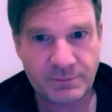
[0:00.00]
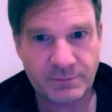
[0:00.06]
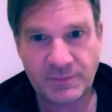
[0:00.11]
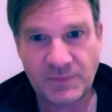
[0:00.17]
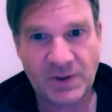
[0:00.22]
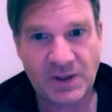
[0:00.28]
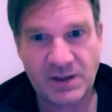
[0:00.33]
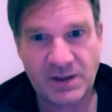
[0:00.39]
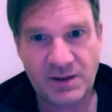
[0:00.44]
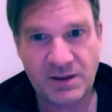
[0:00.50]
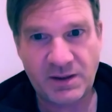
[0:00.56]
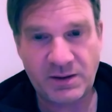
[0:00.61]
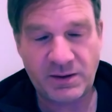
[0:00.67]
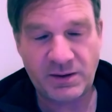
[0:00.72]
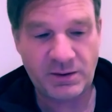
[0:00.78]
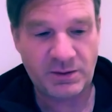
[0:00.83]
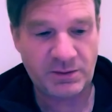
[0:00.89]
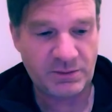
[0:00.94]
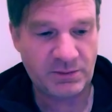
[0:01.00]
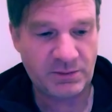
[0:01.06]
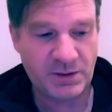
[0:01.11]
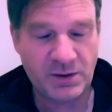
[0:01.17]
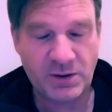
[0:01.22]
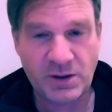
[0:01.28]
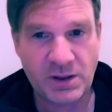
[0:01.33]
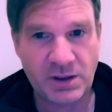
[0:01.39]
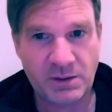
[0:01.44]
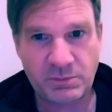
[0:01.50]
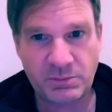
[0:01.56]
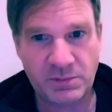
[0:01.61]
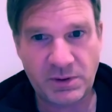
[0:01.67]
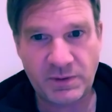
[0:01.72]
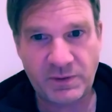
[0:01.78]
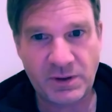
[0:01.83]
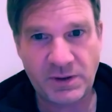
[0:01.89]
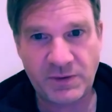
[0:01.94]
don't know, you gotta,
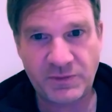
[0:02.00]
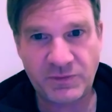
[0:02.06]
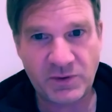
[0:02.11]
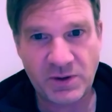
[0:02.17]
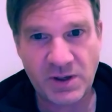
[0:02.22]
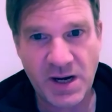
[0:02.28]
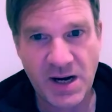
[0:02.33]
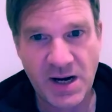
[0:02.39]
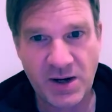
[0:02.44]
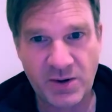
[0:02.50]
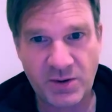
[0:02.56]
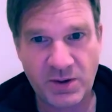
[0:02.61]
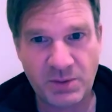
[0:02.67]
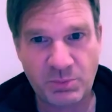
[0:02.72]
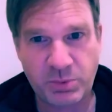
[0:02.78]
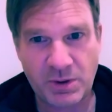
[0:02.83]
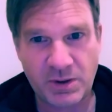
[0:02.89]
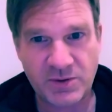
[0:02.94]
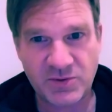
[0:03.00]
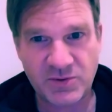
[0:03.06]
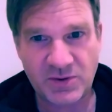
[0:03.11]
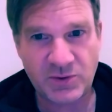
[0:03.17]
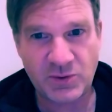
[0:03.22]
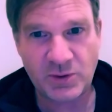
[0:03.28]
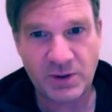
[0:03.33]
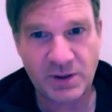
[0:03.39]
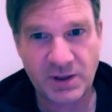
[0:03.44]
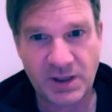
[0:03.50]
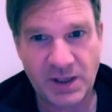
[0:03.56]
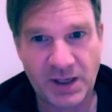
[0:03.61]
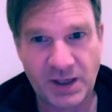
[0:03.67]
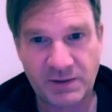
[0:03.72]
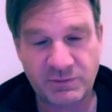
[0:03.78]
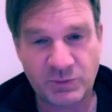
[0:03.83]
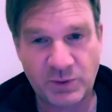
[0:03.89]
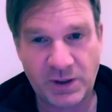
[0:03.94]
if you're a hairy person, you gotta
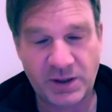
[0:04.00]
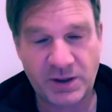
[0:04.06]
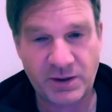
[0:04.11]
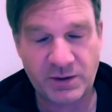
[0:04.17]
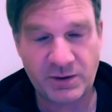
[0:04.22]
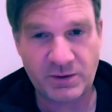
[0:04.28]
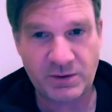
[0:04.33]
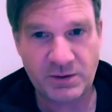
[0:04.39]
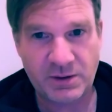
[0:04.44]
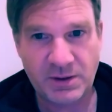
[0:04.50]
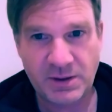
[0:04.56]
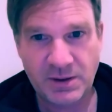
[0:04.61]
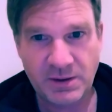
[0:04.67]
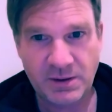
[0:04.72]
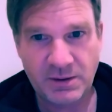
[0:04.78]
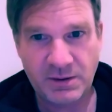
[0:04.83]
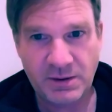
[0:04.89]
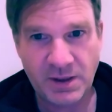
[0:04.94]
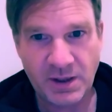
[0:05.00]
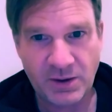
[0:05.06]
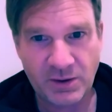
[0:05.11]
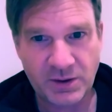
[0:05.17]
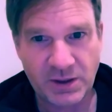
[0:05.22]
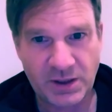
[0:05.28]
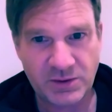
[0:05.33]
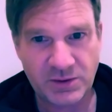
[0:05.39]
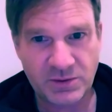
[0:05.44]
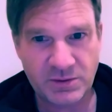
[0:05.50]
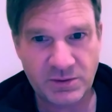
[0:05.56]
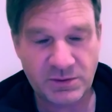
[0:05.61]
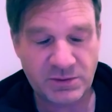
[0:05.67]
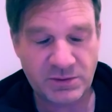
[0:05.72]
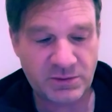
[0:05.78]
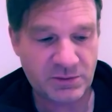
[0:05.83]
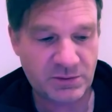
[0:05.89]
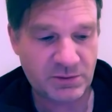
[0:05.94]
have regular
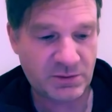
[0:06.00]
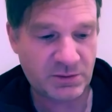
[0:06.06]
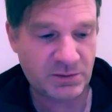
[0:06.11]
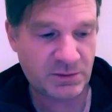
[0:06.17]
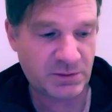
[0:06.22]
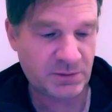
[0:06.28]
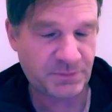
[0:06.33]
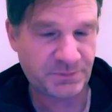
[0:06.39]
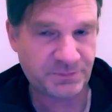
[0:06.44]
haircuts.